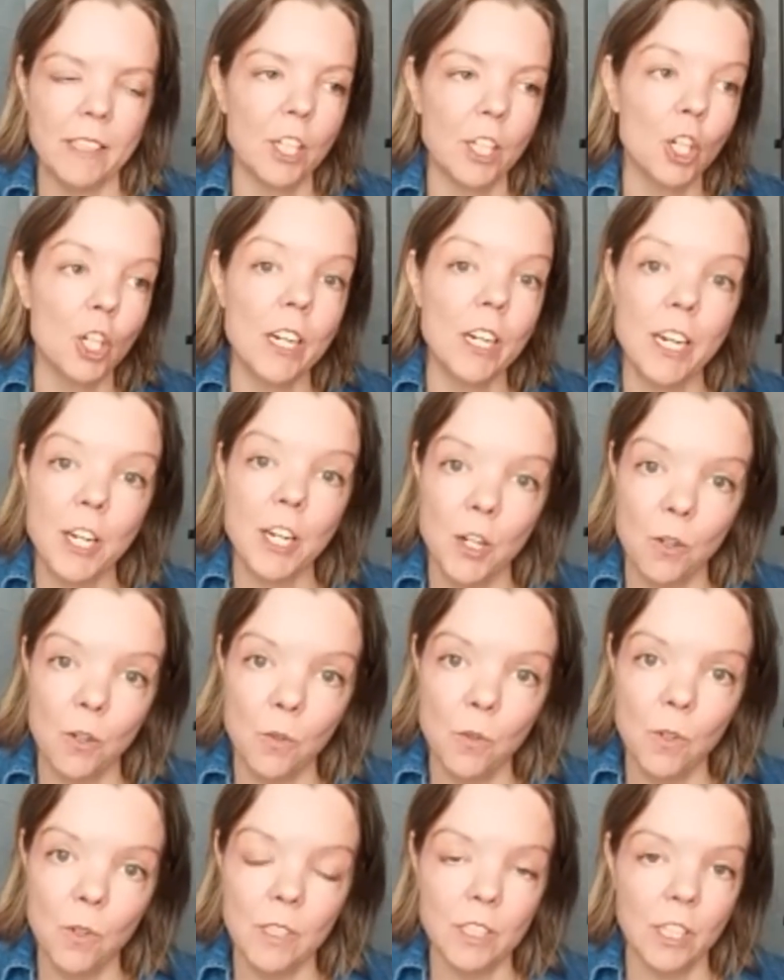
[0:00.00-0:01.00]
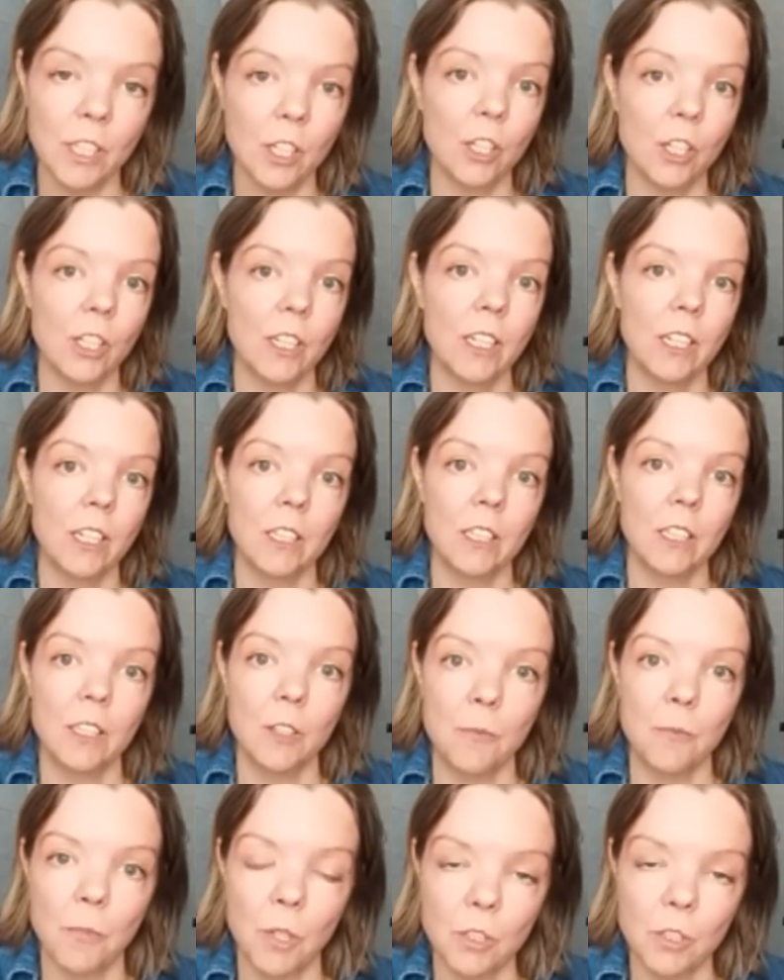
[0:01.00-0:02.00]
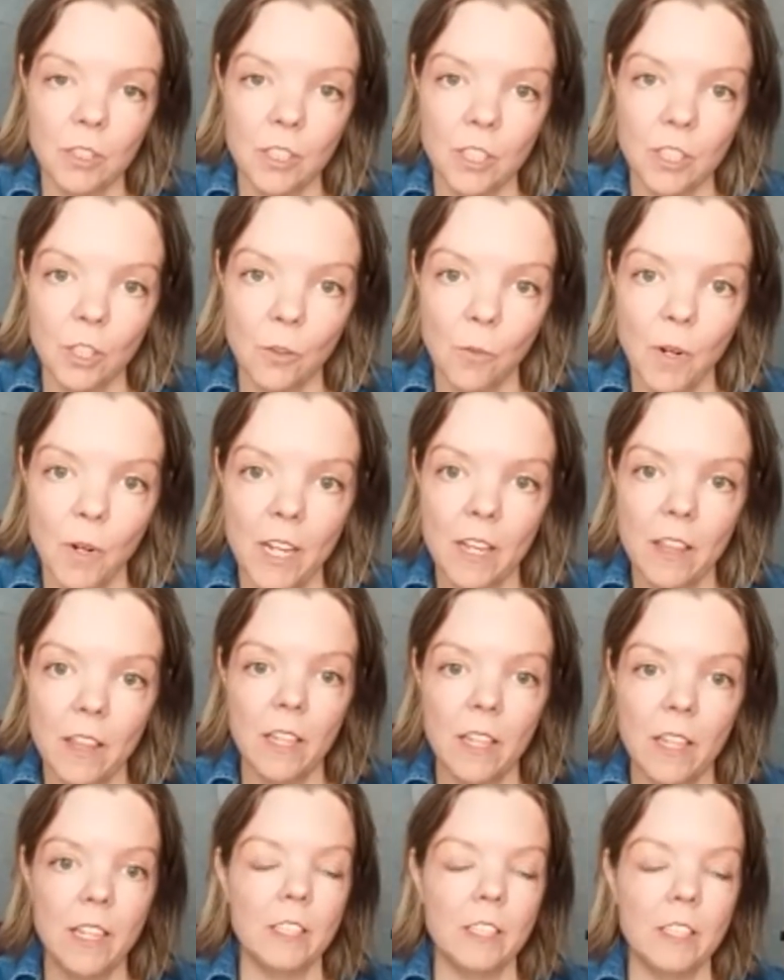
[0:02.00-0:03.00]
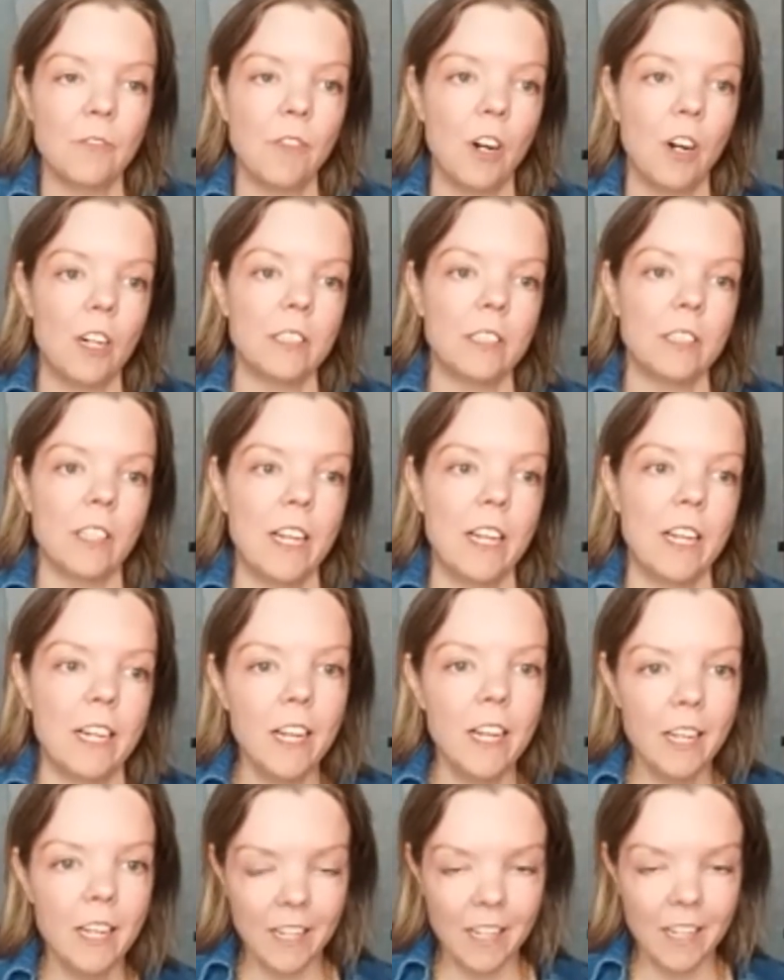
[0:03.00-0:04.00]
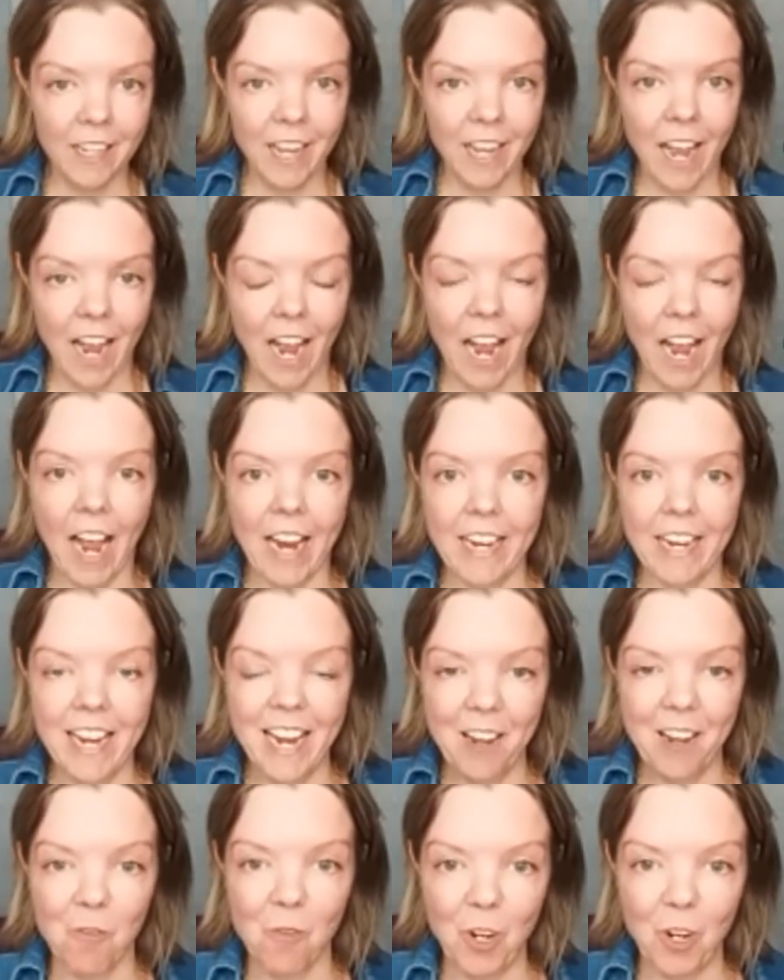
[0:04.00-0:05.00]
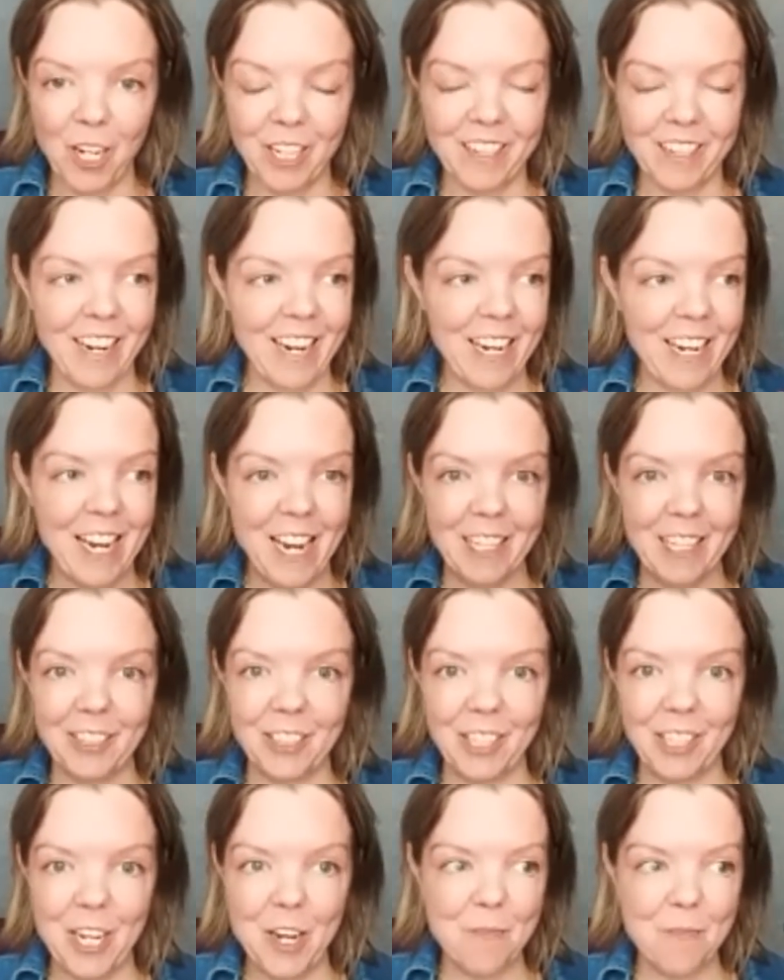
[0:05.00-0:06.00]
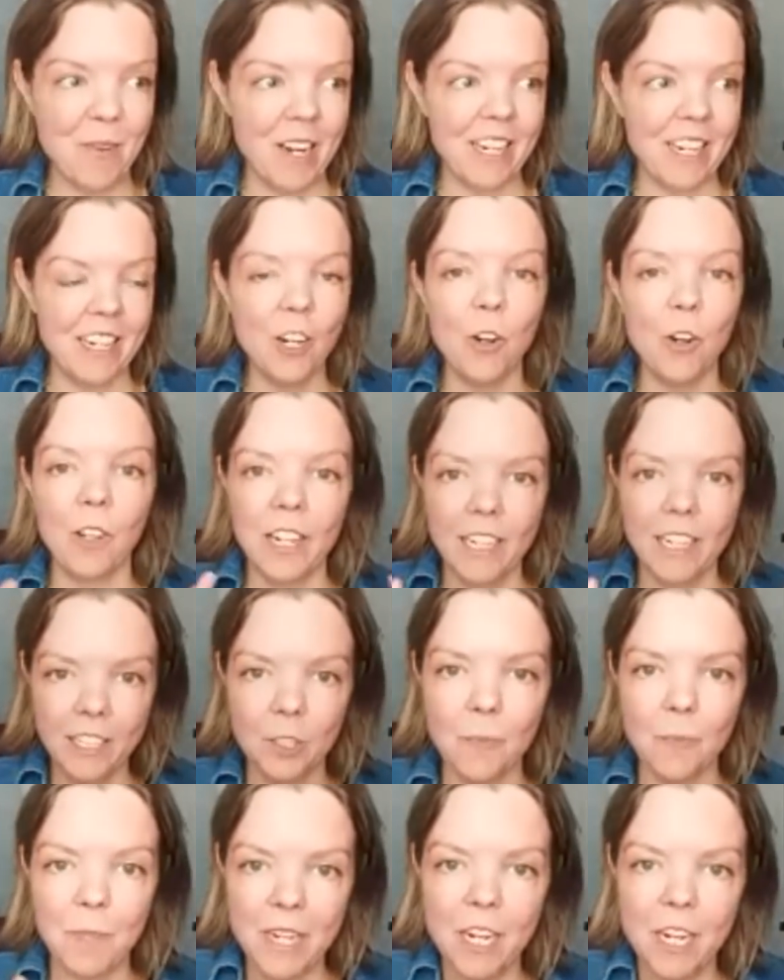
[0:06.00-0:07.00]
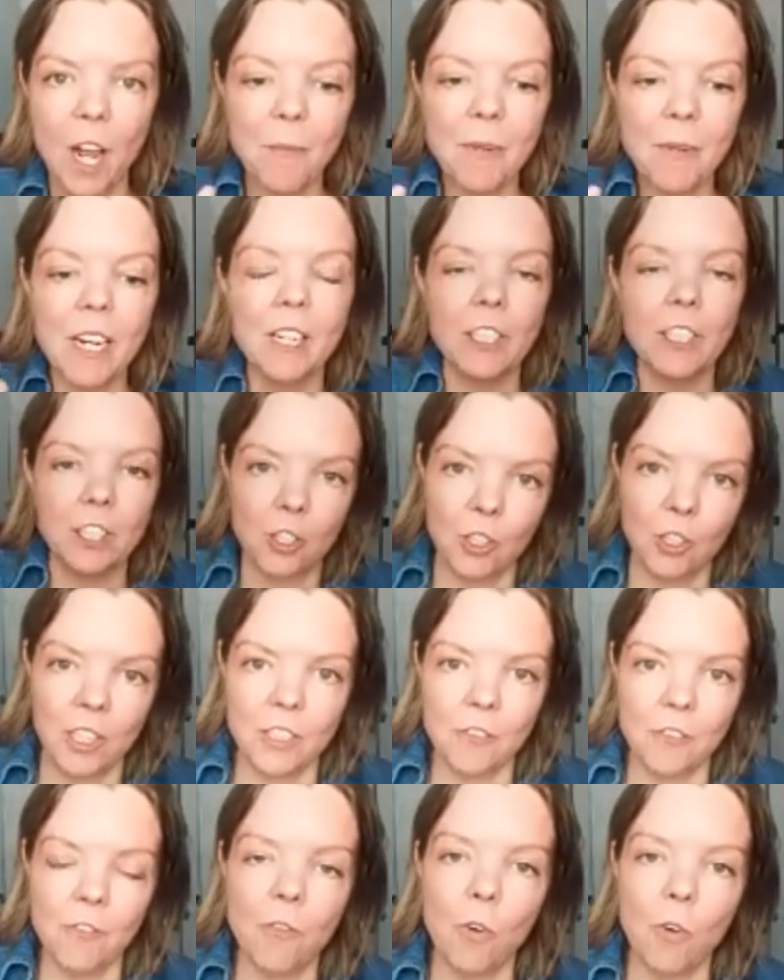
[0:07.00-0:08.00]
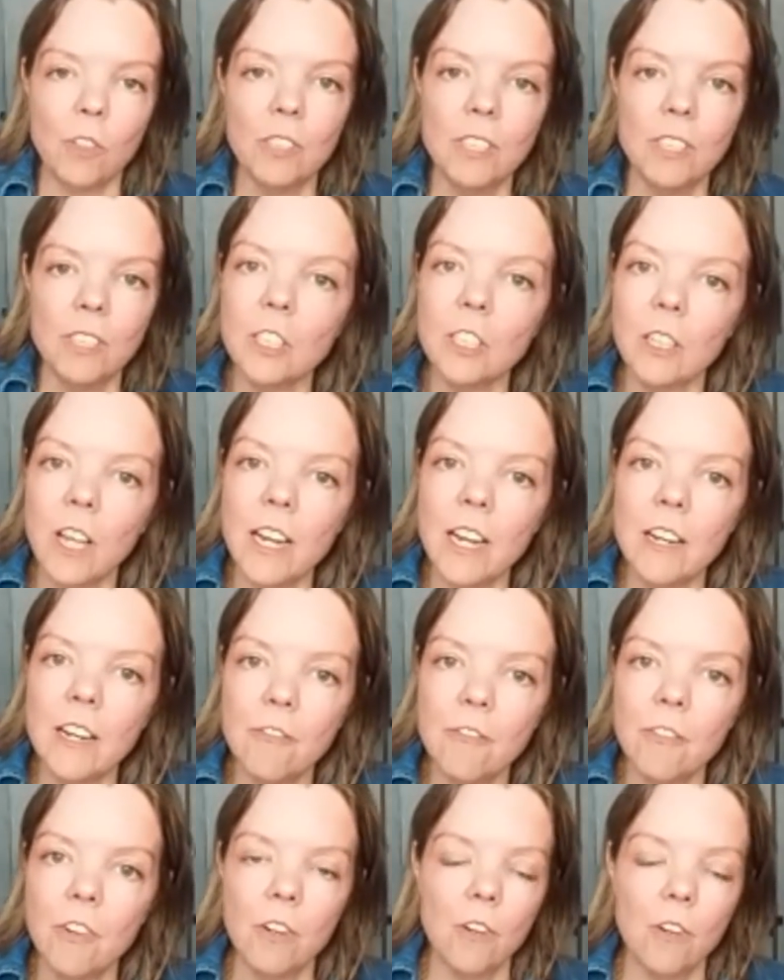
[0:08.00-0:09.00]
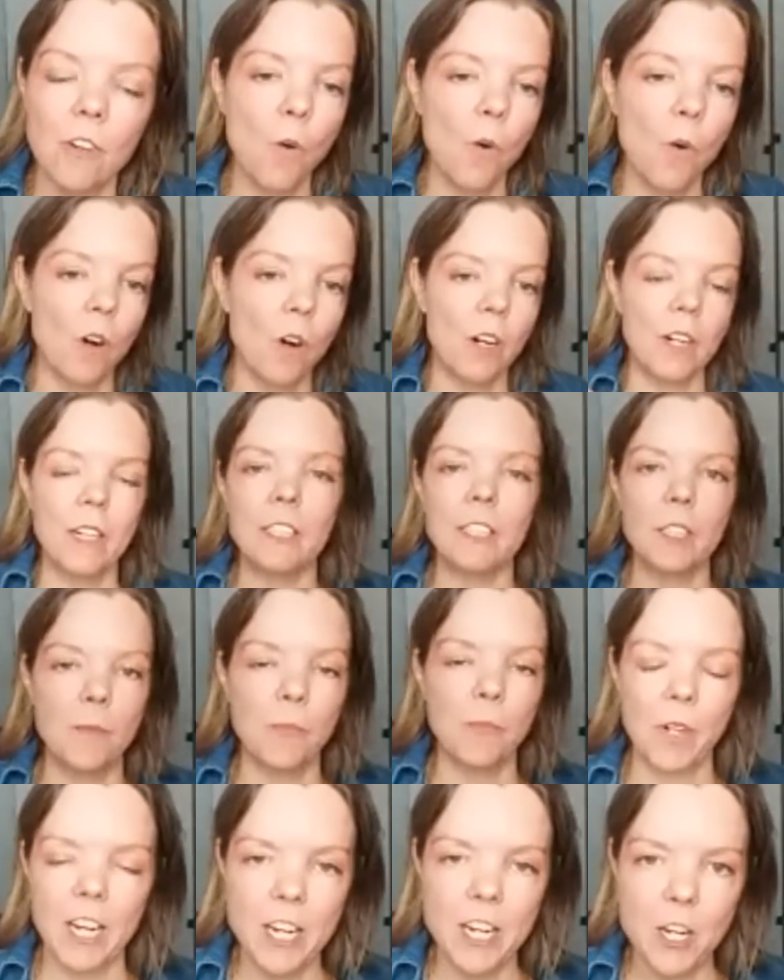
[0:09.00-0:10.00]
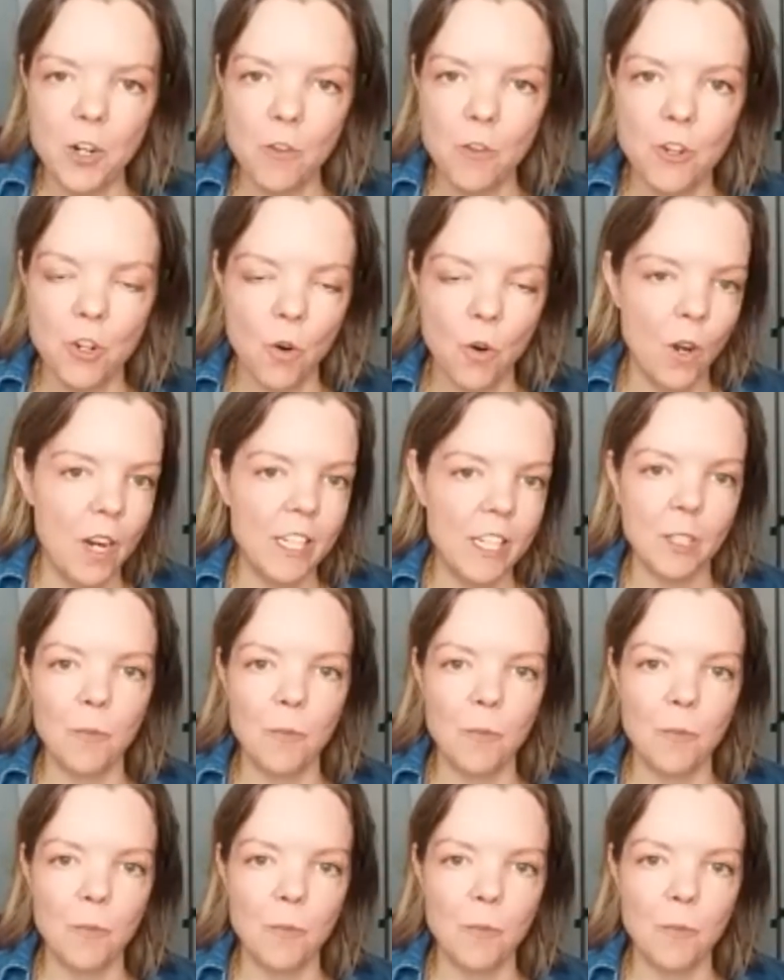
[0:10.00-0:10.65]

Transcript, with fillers: Is it hurting you? Is it hurting the person you're with as far as like I can't work, I can't sleep, I you know, like is it becoming a destructive force in your life or is it bringing you joy?